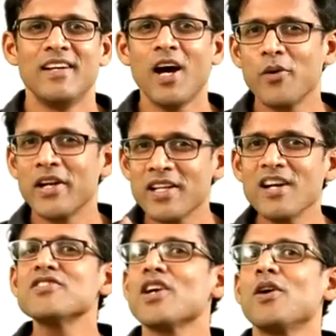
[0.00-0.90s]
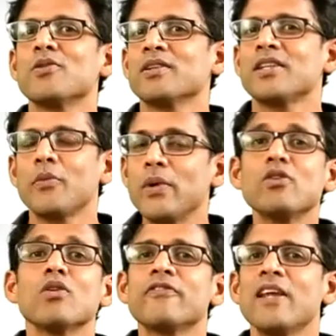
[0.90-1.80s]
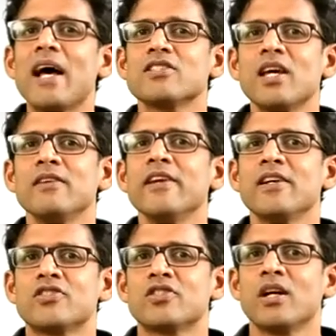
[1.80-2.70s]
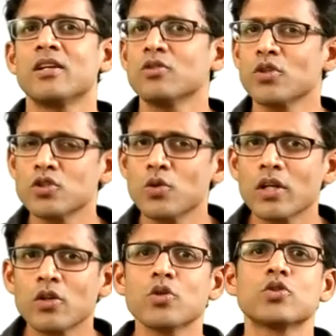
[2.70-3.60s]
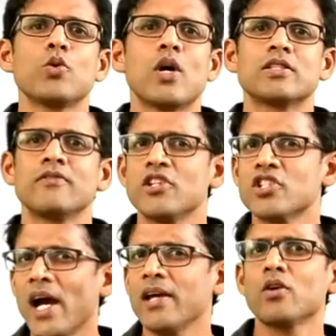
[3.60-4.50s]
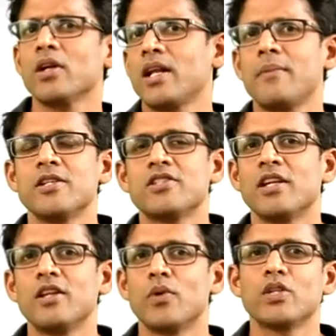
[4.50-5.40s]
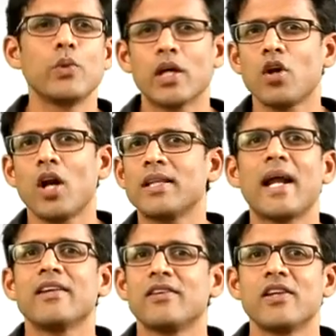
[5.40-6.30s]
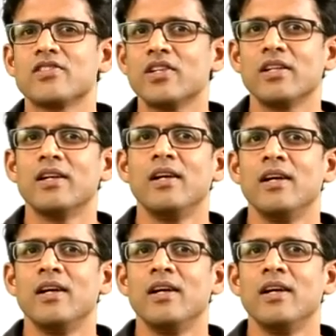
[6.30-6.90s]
Now, it turns out that we don't feel as envious uh, to those who are close to us if they shine on a dimension in which we are not that interested.